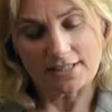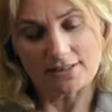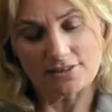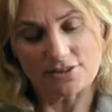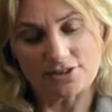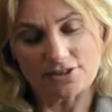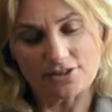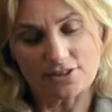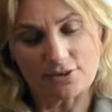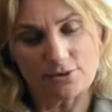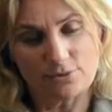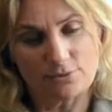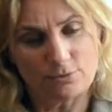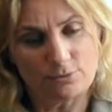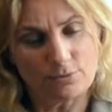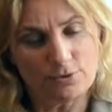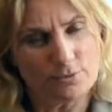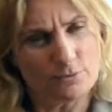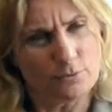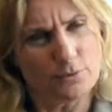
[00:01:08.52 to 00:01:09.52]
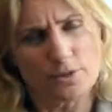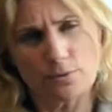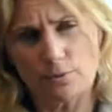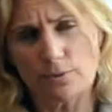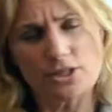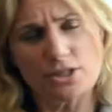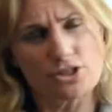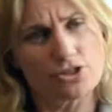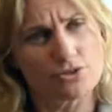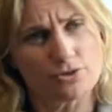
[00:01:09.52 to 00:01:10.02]
So
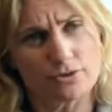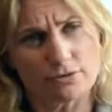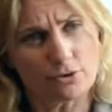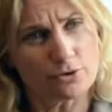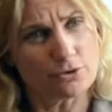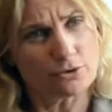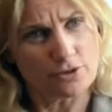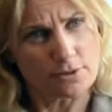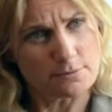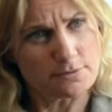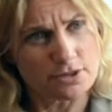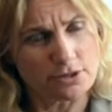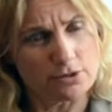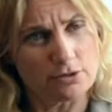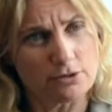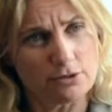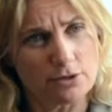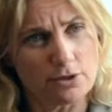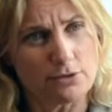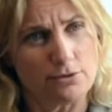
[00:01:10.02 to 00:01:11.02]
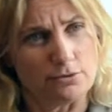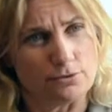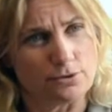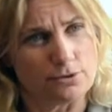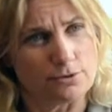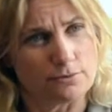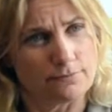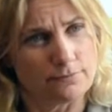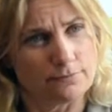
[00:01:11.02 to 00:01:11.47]
which sort of concepts do you use?